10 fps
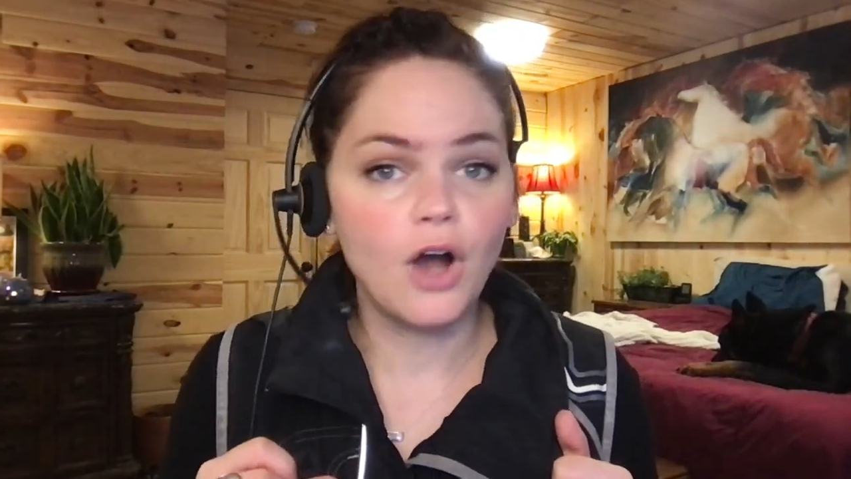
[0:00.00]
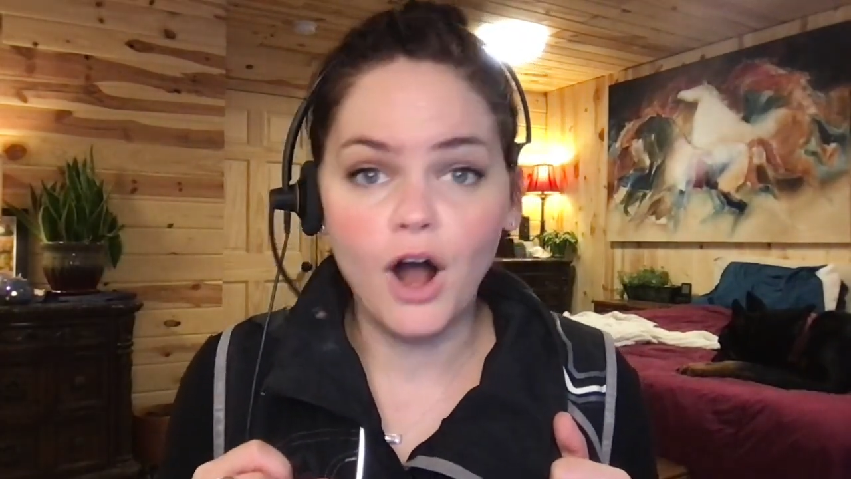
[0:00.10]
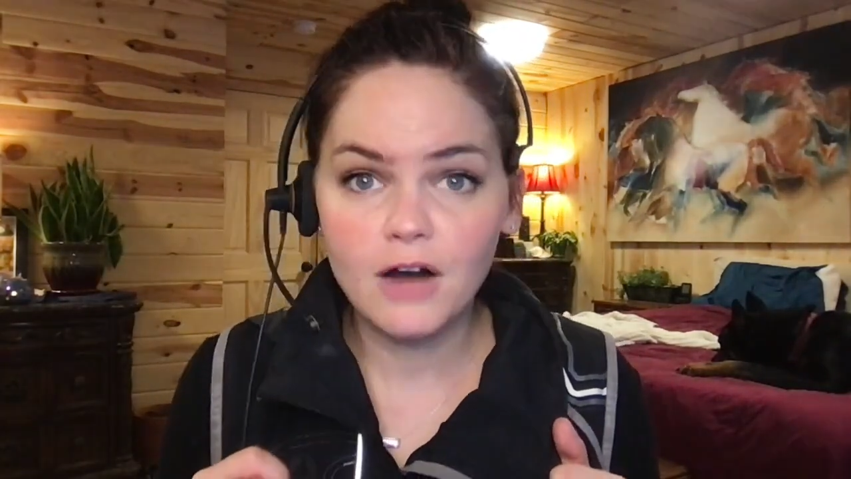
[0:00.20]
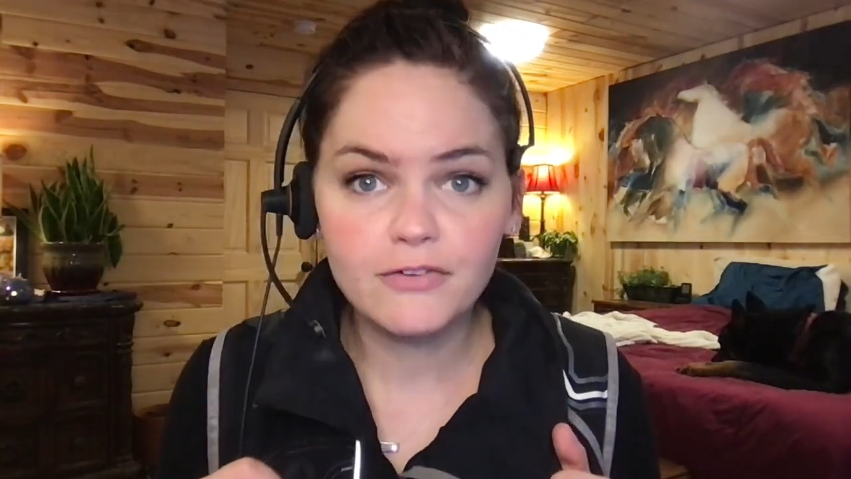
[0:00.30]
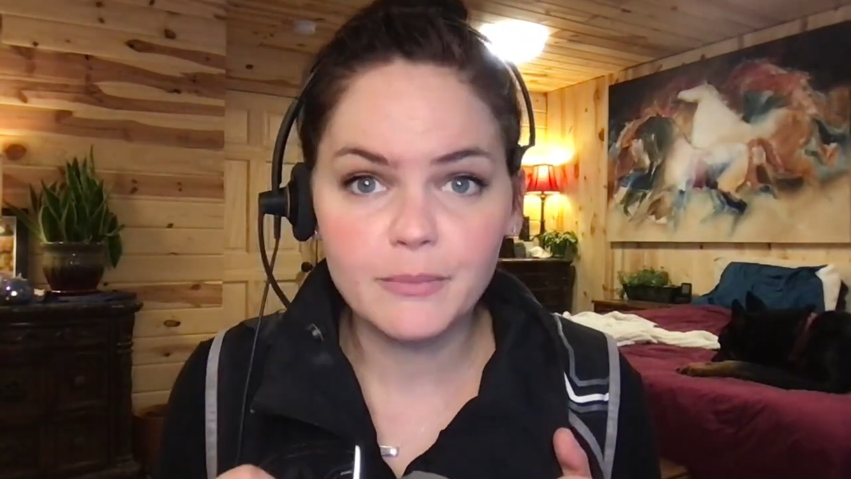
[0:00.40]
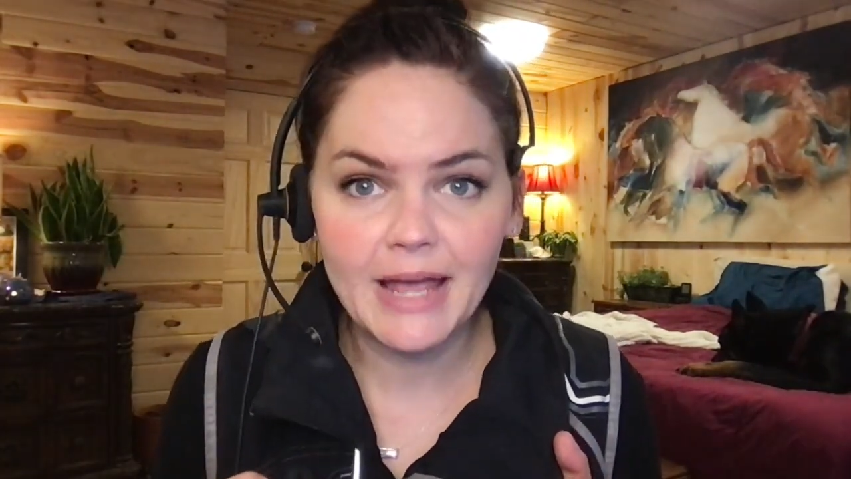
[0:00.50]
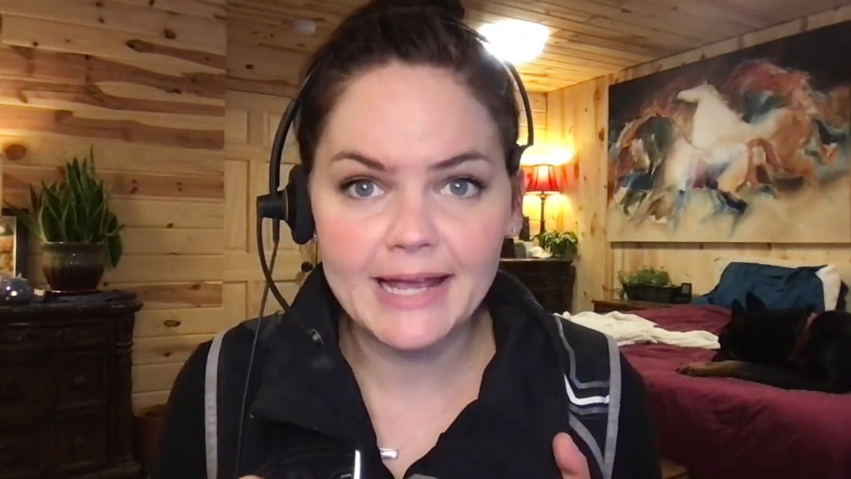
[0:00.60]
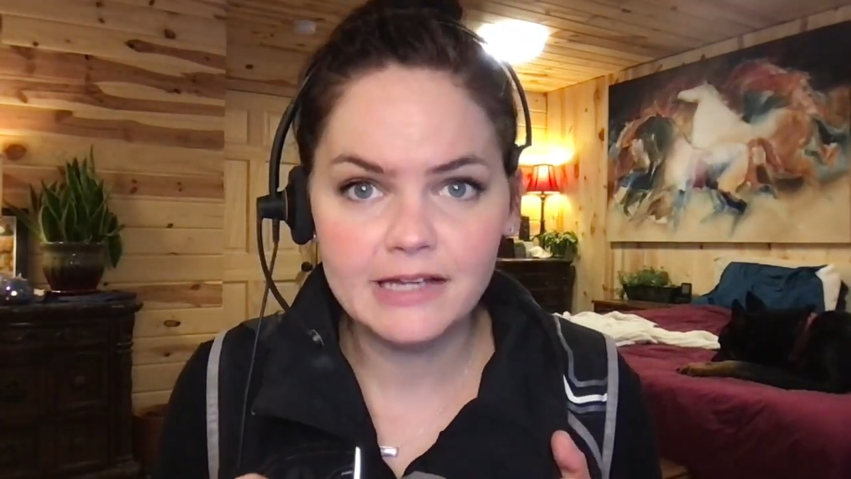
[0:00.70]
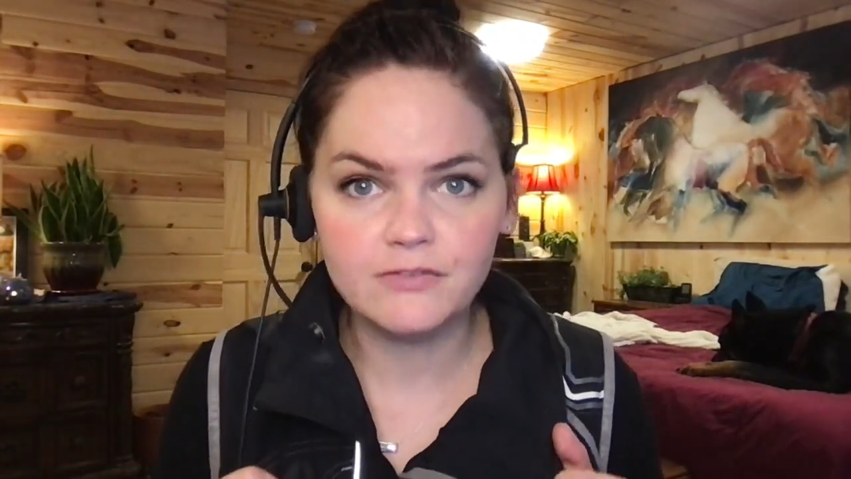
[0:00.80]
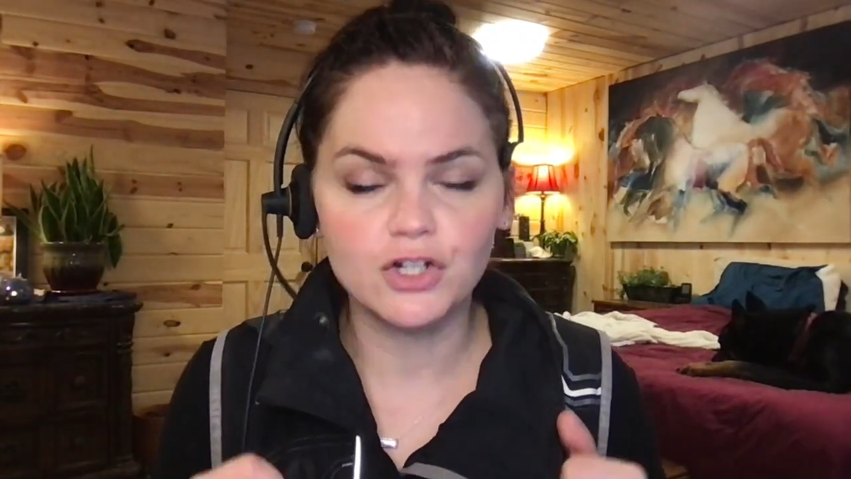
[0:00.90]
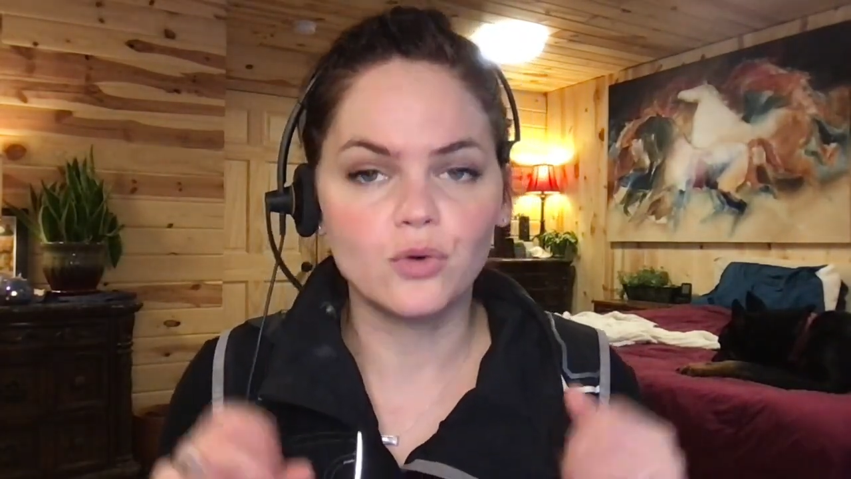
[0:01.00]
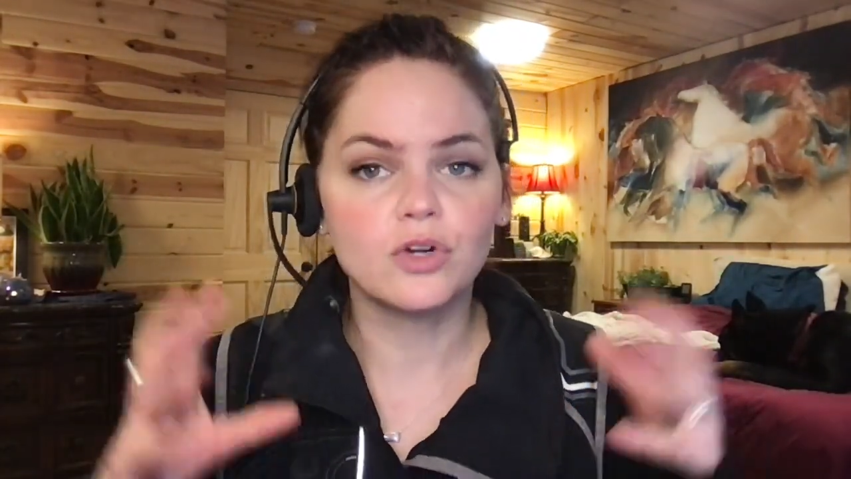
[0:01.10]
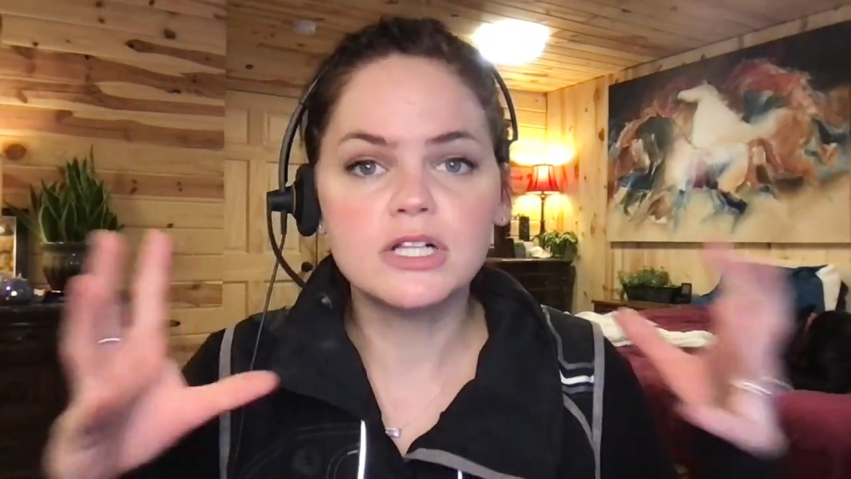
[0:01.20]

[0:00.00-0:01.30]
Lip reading: offer behavior,